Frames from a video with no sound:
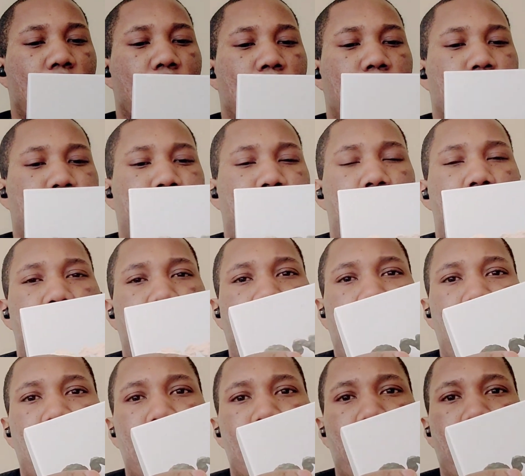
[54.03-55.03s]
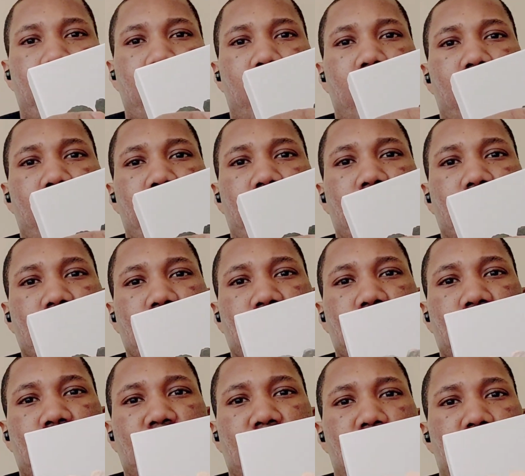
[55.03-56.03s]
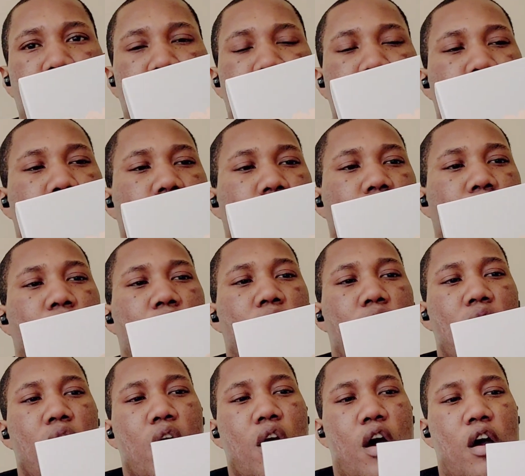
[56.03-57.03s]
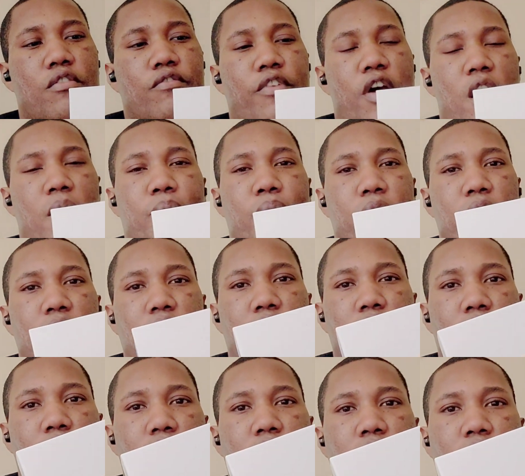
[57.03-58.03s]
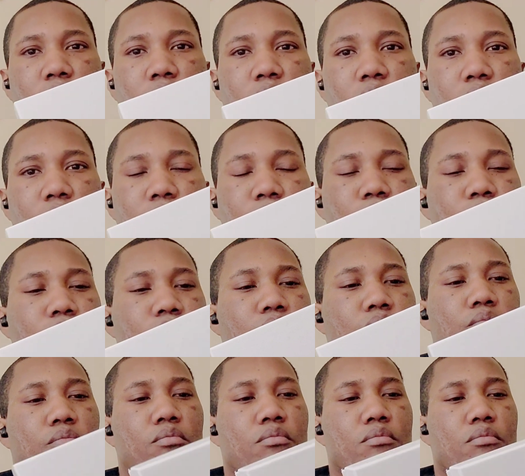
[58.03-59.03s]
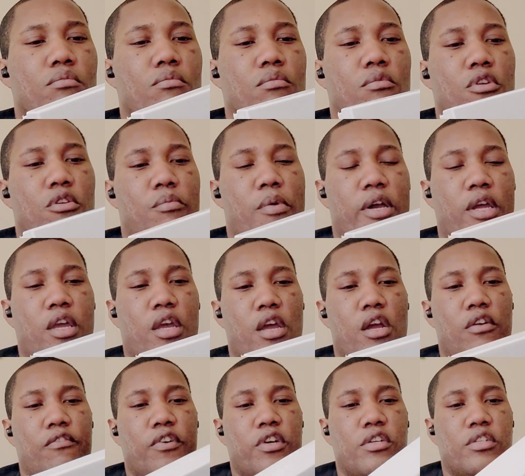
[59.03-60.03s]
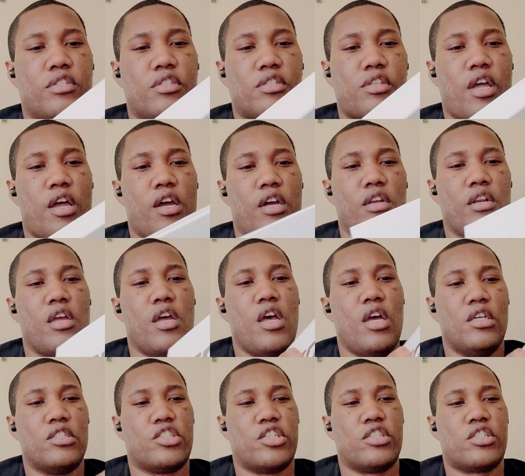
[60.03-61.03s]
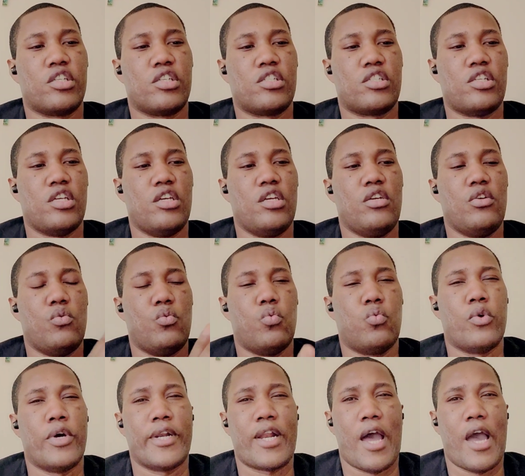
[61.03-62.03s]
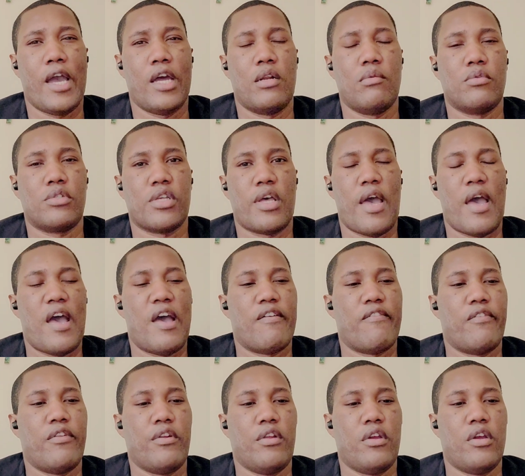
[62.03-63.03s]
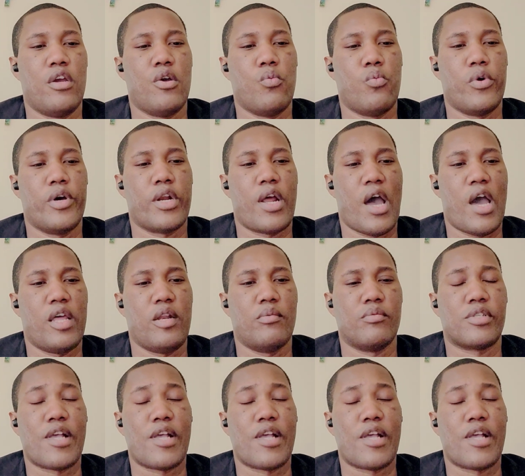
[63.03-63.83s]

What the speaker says: before I came on here and just showed me unwrapping it on my camera instead, just to see what items I have in here and what items